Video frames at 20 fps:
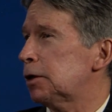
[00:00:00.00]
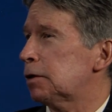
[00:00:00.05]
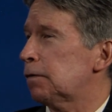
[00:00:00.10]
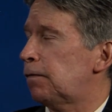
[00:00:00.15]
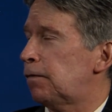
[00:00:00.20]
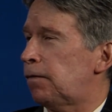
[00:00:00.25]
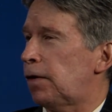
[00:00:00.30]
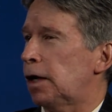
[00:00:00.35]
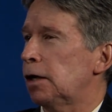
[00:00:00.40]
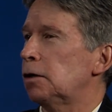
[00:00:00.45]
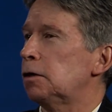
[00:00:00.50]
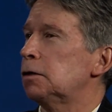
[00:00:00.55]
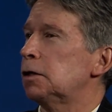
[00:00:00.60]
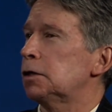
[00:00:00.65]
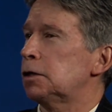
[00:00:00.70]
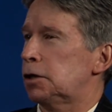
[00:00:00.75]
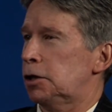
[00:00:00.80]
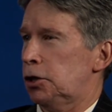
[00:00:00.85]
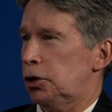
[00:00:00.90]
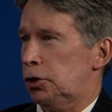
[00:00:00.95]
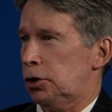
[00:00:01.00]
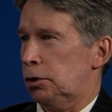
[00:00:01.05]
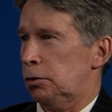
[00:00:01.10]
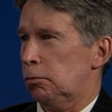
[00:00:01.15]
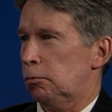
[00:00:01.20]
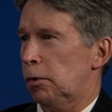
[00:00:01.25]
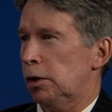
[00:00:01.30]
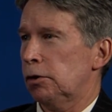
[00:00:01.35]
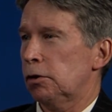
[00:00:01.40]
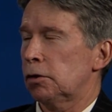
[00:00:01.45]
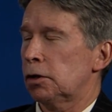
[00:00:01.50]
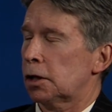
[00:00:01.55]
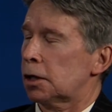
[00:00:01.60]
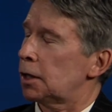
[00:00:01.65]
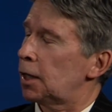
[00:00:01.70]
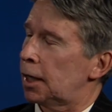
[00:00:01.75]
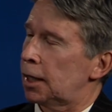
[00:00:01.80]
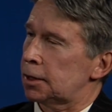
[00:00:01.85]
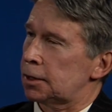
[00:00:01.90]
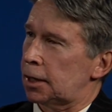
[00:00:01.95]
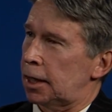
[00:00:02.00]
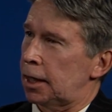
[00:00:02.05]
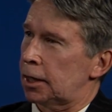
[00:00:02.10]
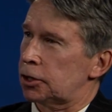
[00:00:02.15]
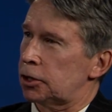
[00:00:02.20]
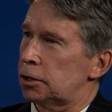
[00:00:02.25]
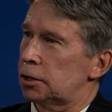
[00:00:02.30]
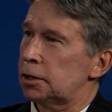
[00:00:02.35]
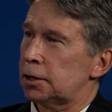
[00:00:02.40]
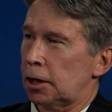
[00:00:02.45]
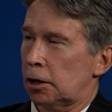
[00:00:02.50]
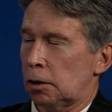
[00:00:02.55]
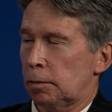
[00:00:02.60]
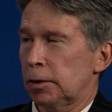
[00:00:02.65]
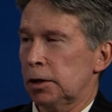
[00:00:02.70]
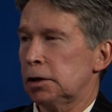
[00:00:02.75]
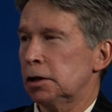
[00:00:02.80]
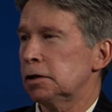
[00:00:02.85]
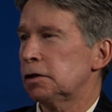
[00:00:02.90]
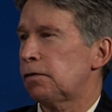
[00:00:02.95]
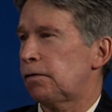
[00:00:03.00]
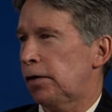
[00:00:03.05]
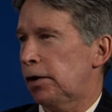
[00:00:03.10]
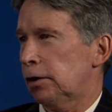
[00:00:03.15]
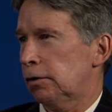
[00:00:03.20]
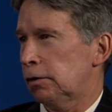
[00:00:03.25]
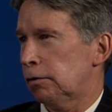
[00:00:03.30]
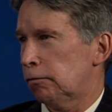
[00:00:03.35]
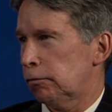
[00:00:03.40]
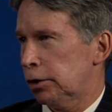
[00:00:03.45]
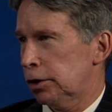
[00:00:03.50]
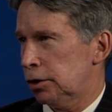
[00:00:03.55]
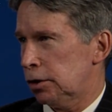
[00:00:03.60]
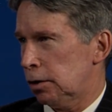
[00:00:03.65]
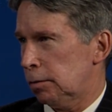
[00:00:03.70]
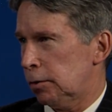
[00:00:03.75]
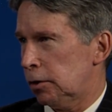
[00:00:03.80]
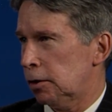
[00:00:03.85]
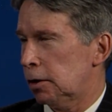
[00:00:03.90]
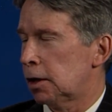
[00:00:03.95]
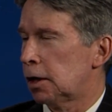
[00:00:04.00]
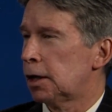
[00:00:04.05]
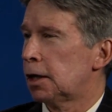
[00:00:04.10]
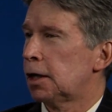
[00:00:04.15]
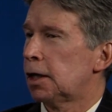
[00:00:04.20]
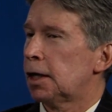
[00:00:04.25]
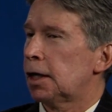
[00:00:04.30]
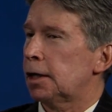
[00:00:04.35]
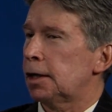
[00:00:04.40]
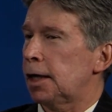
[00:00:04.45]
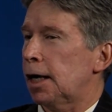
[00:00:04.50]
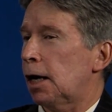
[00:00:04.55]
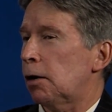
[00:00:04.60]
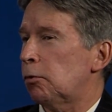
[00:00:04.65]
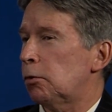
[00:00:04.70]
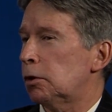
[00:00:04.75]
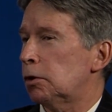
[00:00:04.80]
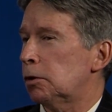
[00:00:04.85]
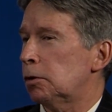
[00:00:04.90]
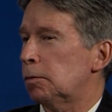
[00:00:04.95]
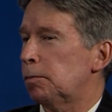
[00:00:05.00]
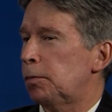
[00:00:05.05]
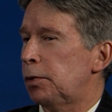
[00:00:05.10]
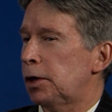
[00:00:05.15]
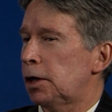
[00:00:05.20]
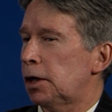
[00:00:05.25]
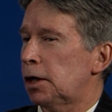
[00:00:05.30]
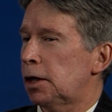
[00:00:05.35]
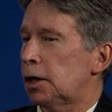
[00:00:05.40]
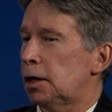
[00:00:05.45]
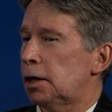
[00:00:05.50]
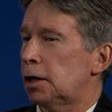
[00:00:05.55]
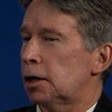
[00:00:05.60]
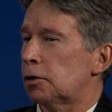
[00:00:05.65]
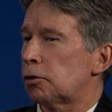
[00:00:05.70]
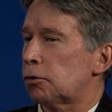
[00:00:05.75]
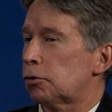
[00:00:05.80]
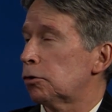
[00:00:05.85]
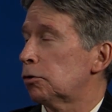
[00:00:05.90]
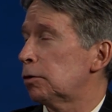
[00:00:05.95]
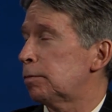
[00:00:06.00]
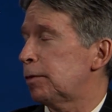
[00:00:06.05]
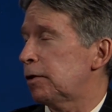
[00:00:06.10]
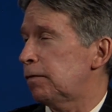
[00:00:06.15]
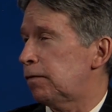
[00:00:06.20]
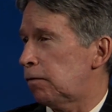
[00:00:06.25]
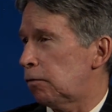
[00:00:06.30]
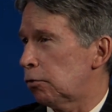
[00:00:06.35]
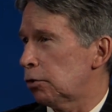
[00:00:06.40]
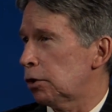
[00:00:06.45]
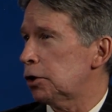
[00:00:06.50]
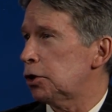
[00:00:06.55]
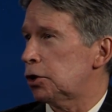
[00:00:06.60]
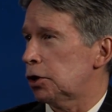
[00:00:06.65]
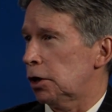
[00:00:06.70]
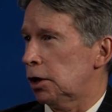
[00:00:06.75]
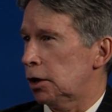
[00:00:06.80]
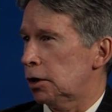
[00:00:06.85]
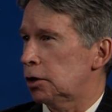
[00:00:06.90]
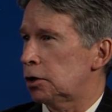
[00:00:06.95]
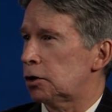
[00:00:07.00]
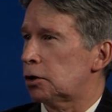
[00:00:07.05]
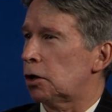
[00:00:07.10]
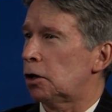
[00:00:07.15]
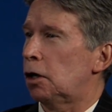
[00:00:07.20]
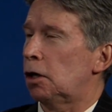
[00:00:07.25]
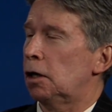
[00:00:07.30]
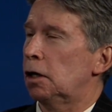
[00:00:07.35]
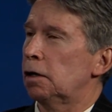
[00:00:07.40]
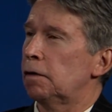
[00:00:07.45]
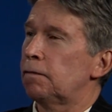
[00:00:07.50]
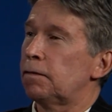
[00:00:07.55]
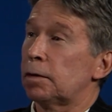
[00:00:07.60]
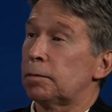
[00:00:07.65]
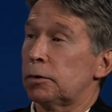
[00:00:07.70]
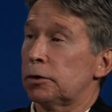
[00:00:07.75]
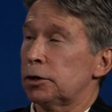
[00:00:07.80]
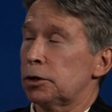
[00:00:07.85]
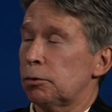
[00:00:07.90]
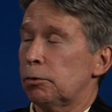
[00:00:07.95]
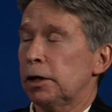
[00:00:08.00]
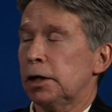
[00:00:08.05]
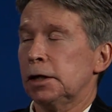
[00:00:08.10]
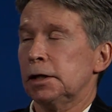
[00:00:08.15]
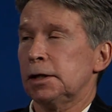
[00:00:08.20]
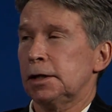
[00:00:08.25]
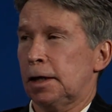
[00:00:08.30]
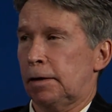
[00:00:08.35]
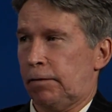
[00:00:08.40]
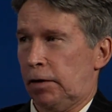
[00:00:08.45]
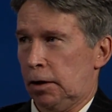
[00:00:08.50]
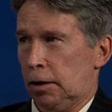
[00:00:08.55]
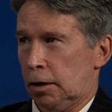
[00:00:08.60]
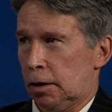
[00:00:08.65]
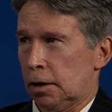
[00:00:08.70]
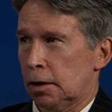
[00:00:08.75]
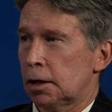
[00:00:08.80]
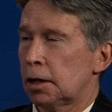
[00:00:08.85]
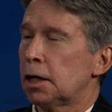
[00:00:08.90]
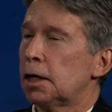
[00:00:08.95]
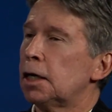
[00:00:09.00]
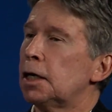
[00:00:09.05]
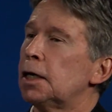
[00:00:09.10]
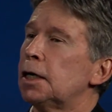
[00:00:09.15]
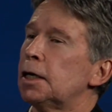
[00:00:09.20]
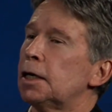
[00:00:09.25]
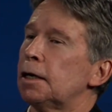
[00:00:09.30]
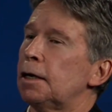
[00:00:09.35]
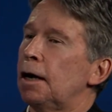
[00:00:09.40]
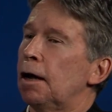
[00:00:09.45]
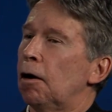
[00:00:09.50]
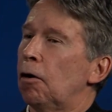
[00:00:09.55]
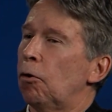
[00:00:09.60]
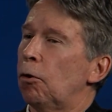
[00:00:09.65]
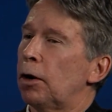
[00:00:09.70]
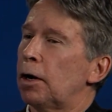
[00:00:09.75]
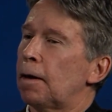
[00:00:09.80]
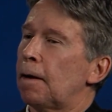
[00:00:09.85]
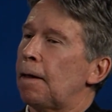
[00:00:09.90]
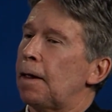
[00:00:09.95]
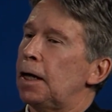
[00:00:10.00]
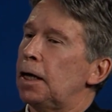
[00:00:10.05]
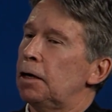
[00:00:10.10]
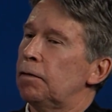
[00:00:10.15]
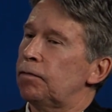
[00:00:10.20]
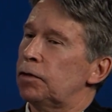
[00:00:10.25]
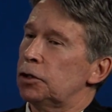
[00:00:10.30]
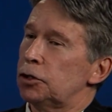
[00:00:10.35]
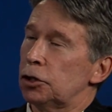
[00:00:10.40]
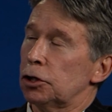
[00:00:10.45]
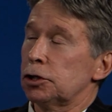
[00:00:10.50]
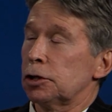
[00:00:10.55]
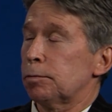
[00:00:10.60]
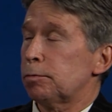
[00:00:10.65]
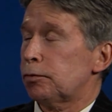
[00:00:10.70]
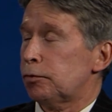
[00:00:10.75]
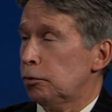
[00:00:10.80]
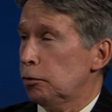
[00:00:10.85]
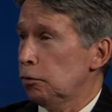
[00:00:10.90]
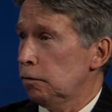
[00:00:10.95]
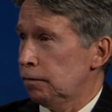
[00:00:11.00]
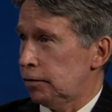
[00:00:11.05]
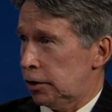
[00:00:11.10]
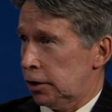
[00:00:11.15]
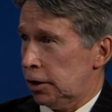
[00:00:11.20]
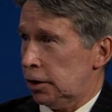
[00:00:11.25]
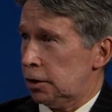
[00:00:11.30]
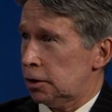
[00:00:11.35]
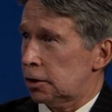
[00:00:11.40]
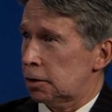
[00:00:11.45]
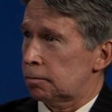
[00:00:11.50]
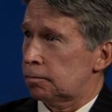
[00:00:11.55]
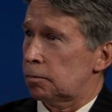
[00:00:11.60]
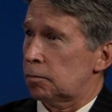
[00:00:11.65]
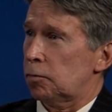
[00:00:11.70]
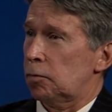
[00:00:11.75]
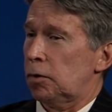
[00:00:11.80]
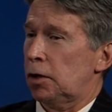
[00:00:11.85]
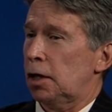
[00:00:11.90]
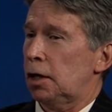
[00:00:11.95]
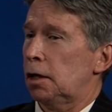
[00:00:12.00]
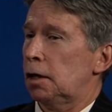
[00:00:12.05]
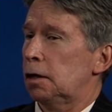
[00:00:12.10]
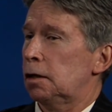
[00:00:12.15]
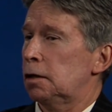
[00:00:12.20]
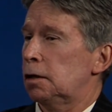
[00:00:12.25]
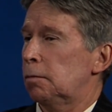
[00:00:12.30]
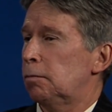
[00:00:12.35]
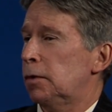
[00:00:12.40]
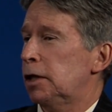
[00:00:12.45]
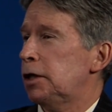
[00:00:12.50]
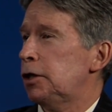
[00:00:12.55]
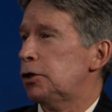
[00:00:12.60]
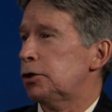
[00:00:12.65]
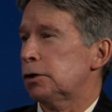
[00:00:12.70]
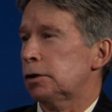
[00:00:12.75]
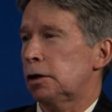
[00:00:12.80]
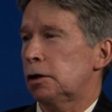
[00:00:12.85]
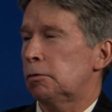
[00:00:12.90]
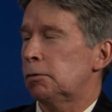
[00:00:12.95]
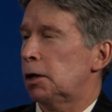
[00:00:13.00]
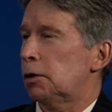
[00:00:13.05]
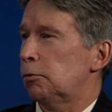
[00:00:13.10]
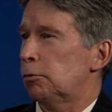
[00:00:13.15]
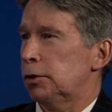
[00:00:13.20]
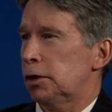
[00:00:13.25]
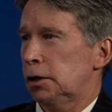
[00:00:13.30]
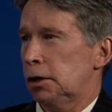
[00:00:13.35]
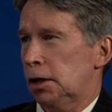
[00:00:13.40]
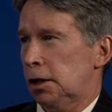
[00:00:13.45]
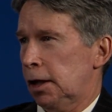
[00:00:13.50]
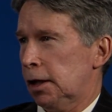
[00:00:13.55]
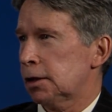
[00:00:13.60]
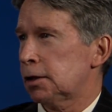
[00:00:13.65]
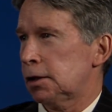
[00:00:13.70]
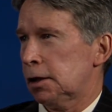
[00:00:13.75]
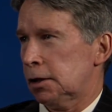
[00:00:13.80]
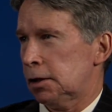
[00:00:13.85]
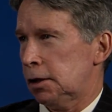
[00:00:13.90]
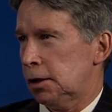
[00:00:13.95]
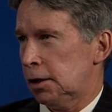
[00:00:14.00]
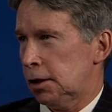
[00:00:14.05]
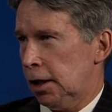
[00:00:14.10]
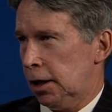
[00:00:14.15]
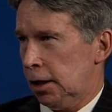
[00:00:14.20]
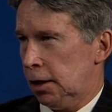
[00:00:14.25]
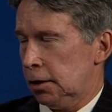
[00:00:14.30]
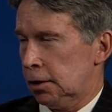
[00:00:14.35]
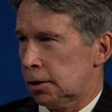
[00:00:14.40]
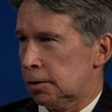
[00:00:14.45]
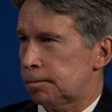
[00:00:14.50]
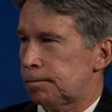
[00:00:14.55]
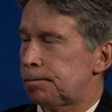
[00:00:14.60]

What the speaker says: a final decision whether the class action settlement is fair and reasonable. That will be heard before the judge on February 27th. Now, if the judge approves it, then the money should go out within the next 60 days.